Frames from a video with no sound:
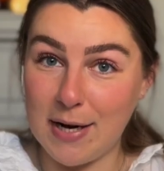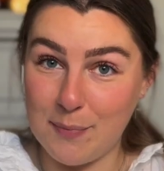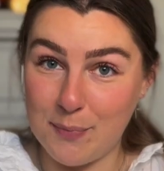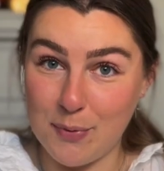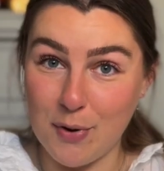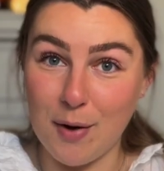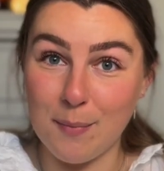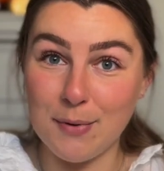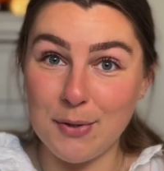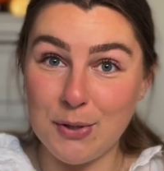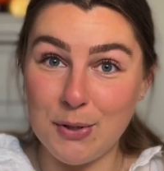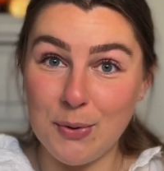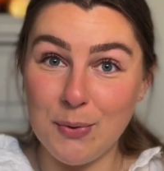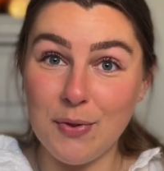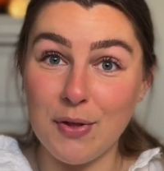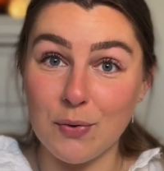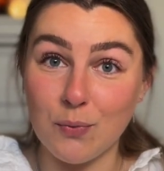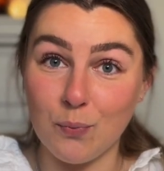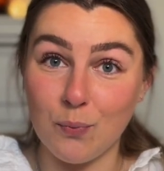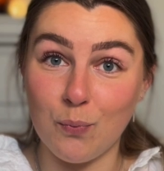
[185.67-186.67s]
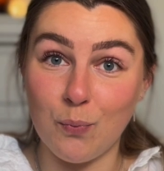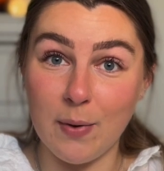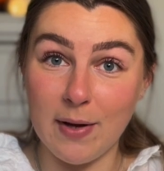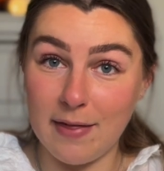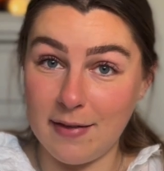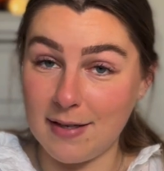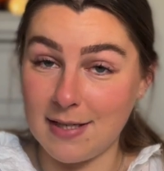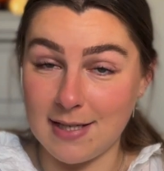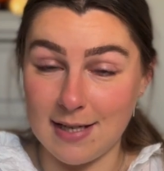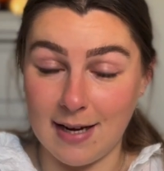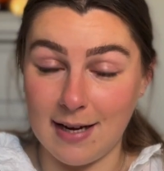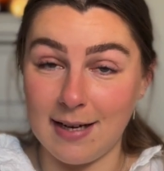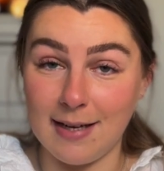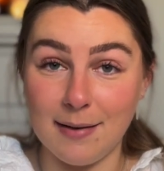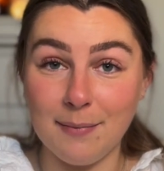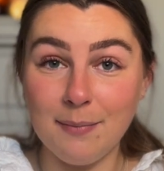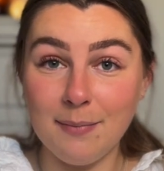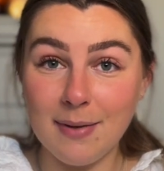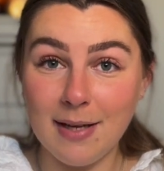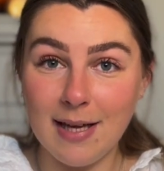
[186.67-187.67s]
I promise you that with
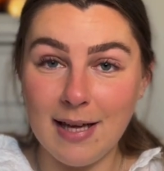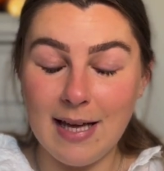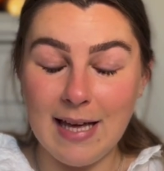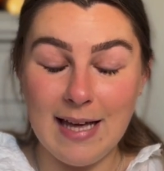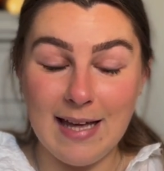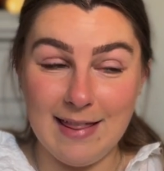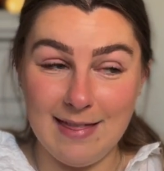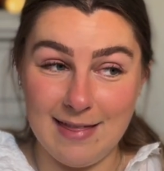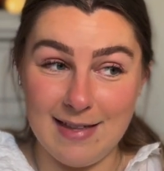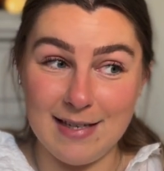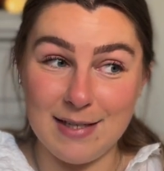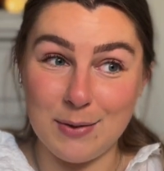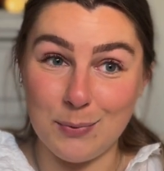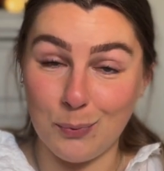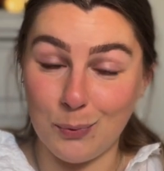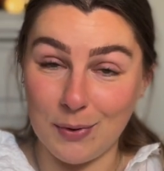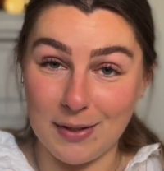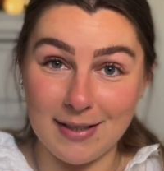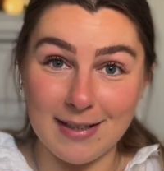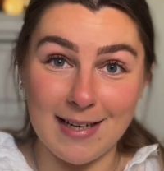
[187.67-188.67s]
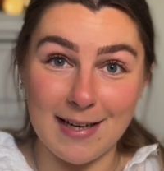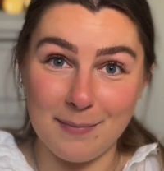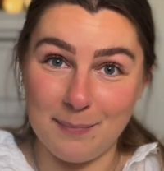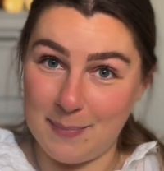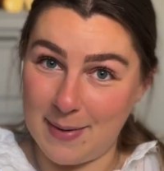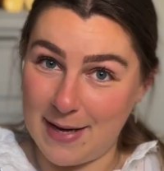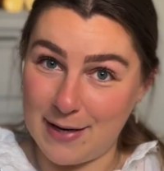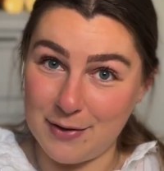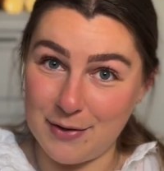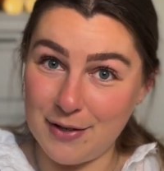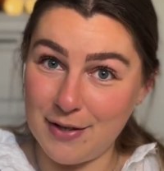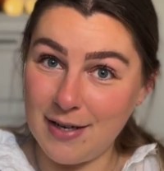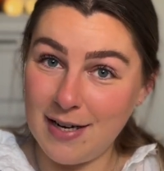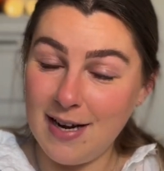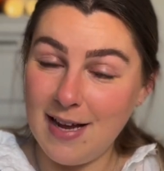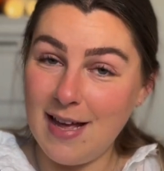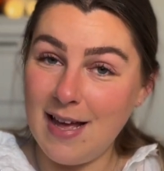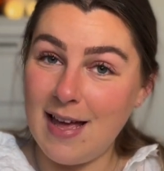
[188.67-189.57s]
time, this will get better.